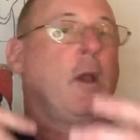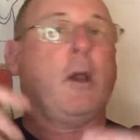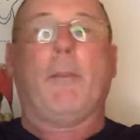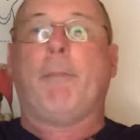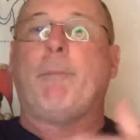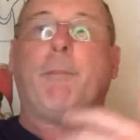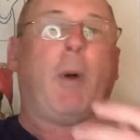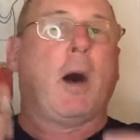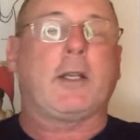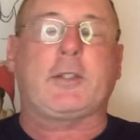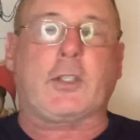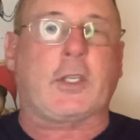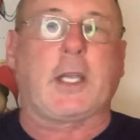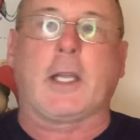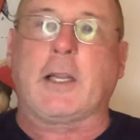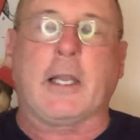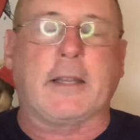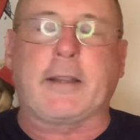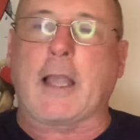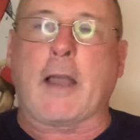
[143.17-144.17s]

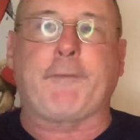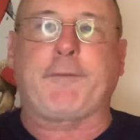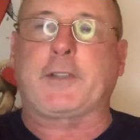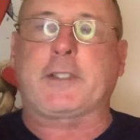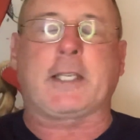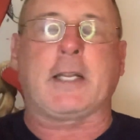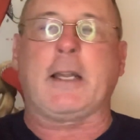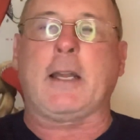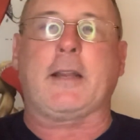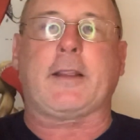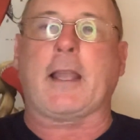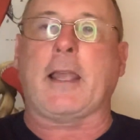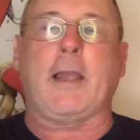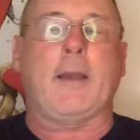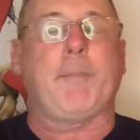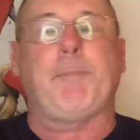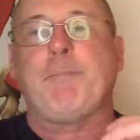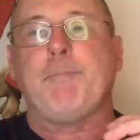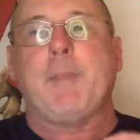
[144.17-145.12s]
muscular deficit at the hip,